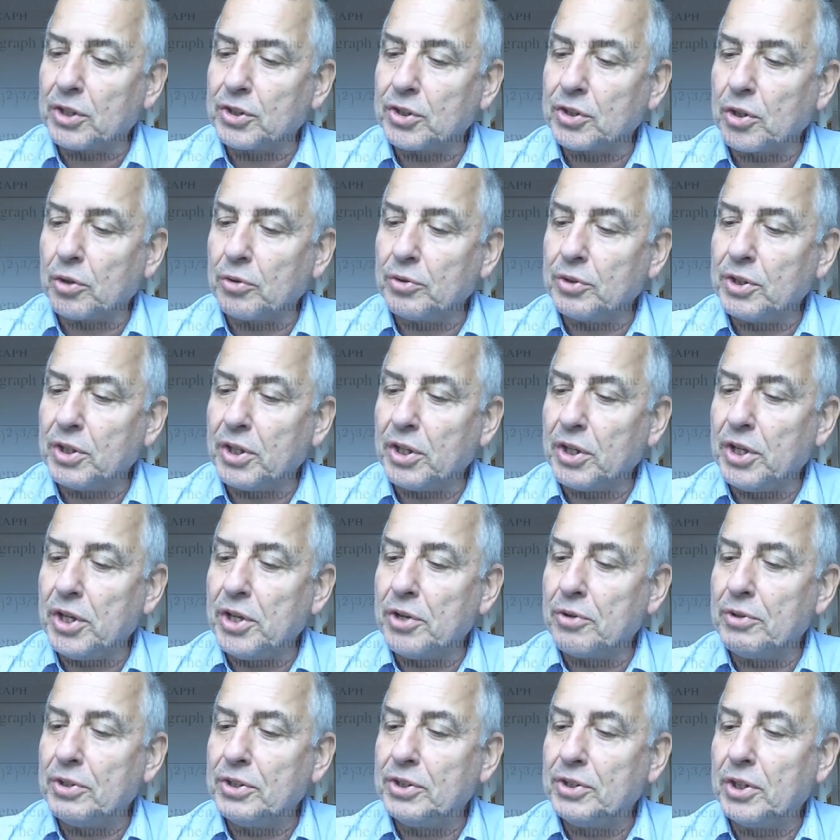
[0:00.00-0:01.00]
So
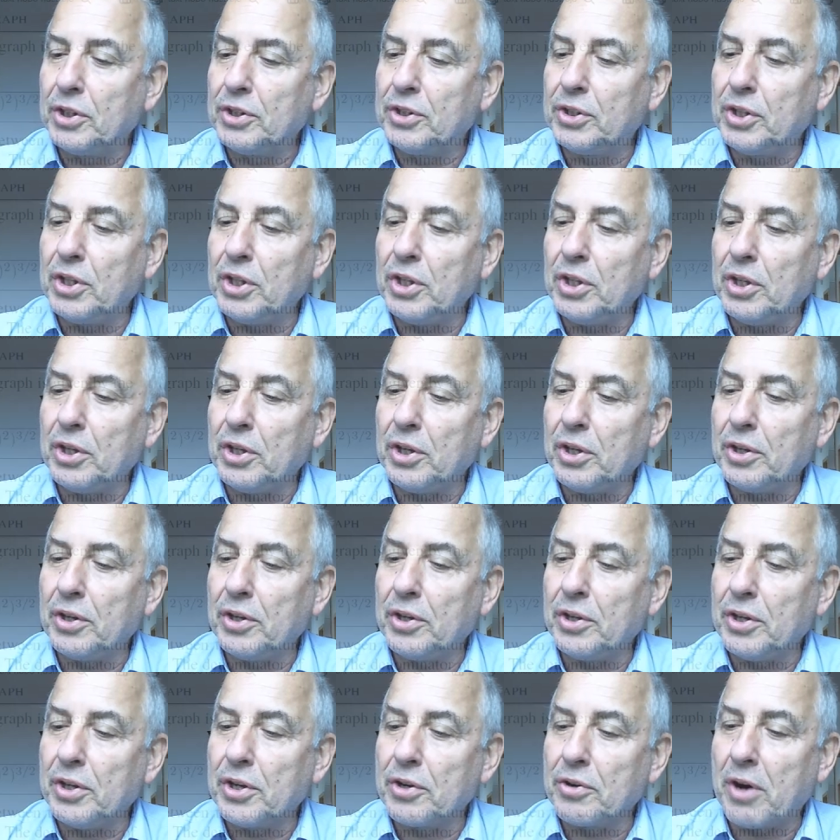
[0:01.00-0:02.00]
here is the t,
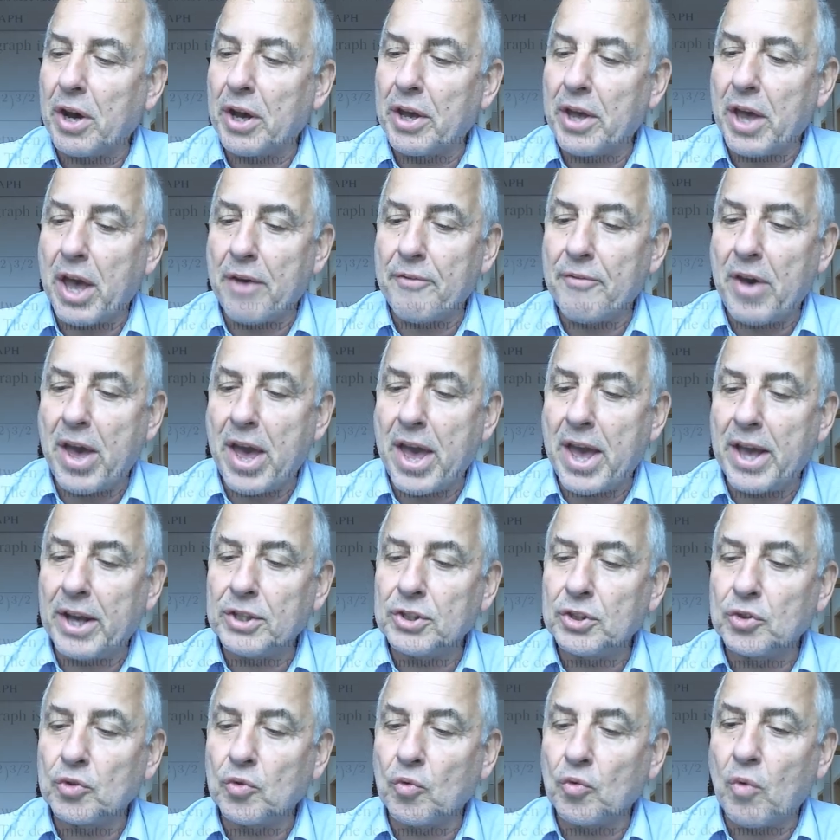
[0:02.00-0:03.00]
here I have
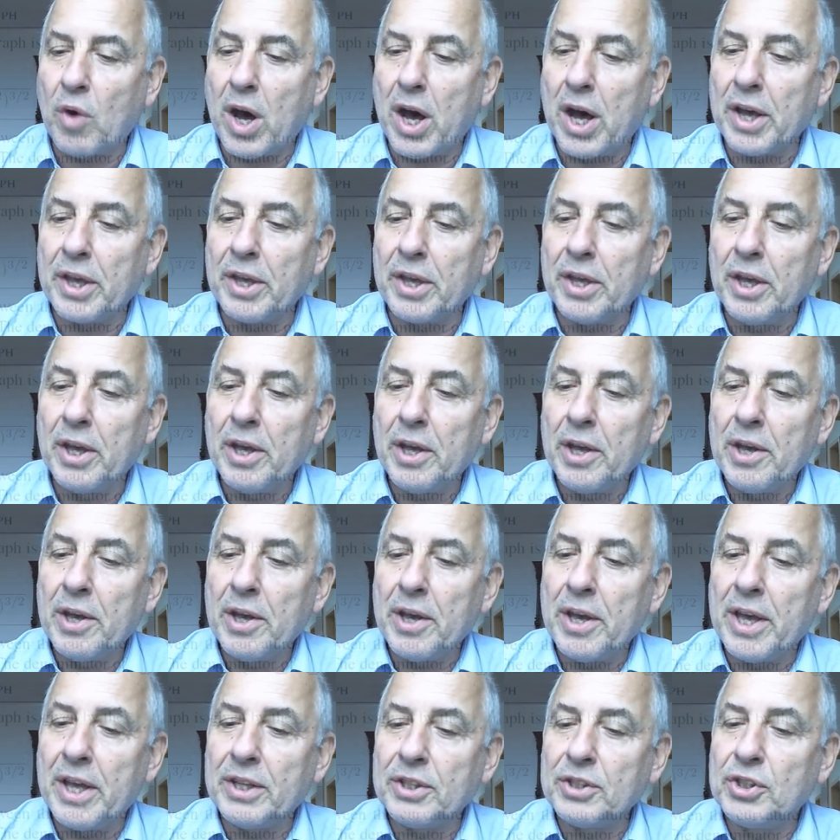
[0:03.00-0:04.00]
x, y,
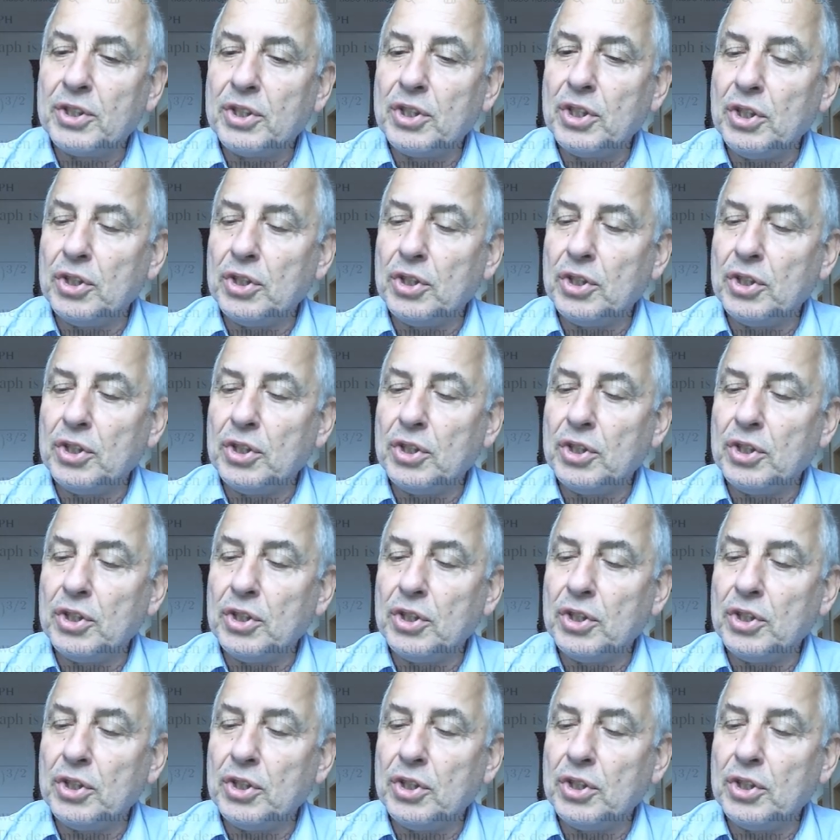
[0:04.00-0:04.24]
and z.